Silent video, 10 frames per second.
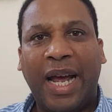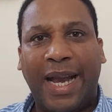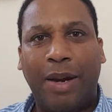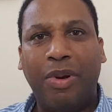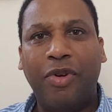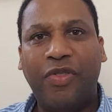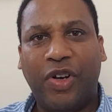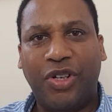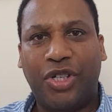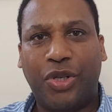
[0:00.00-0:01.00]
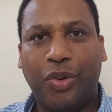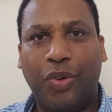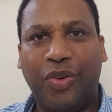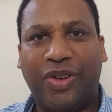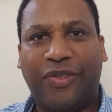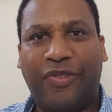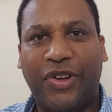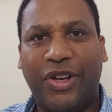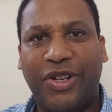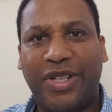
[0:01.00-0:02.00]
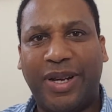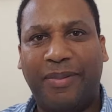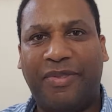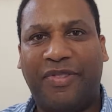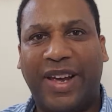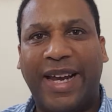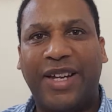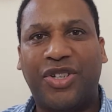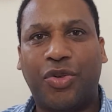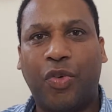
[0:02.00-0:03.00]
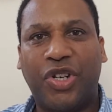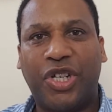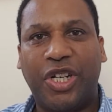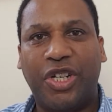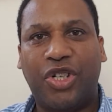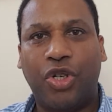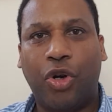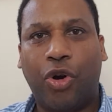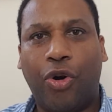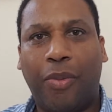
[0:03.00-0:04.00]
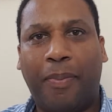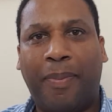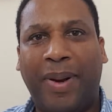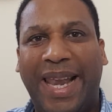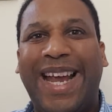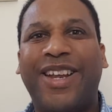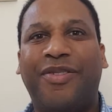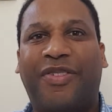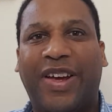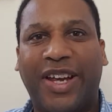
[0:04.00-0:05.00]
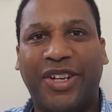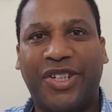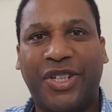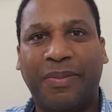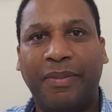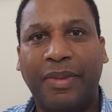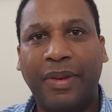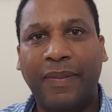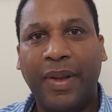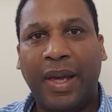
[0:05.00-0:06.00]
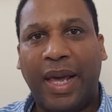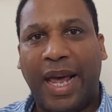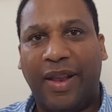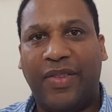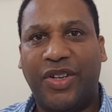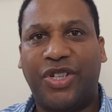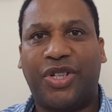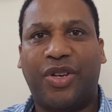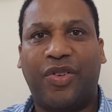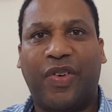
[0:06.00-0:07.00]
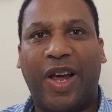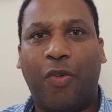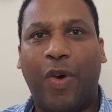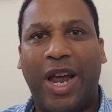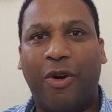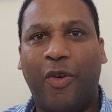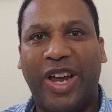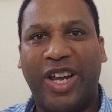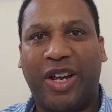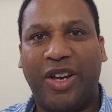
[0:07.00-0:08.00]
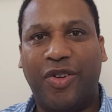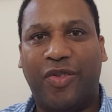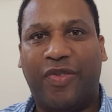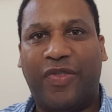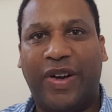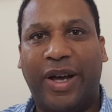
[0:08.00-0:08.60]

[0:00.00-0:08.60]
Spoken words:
and then we move on to the third phase, which is your planning phase. And this is kind of like where we kind of